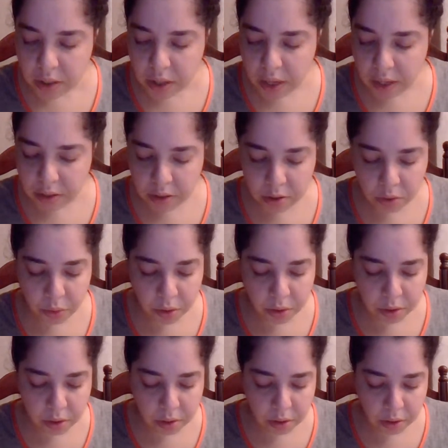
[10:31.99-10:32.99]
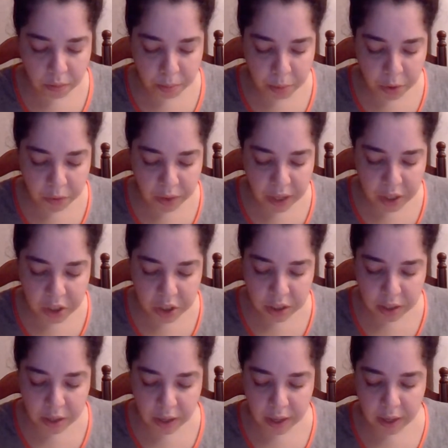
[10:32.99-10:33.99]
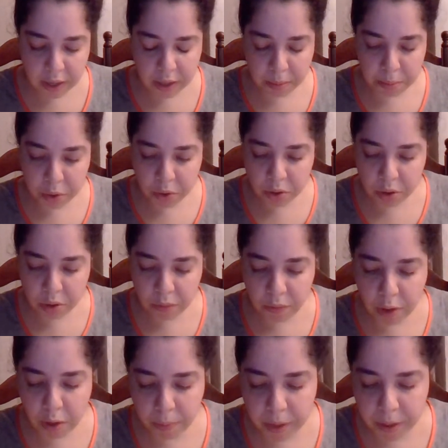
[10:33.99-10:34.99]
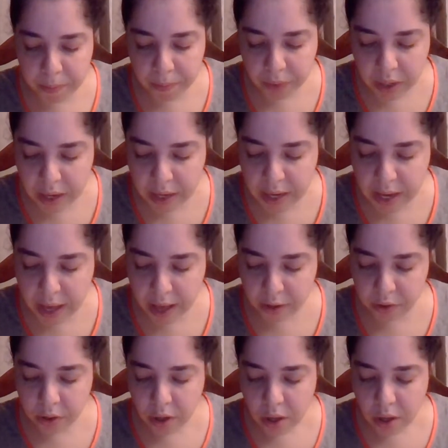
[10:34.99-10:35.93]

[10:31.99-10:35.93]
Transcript: a disorder of motivation and emotional involvement in the act.